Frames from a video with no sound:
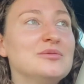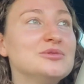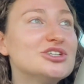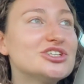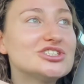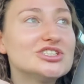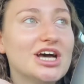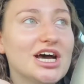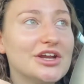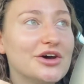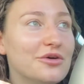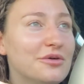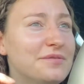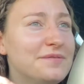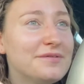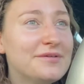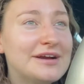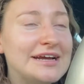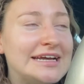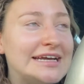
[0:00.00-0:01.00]
just not
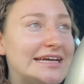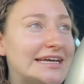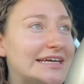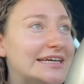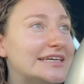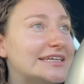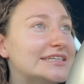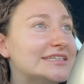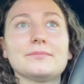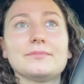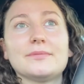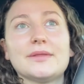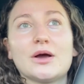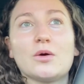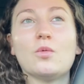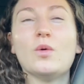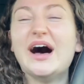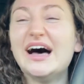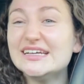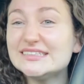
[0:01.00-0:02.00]
over it. Like,
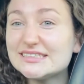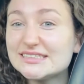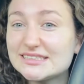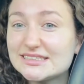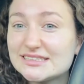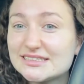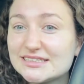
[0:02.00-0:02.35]
what?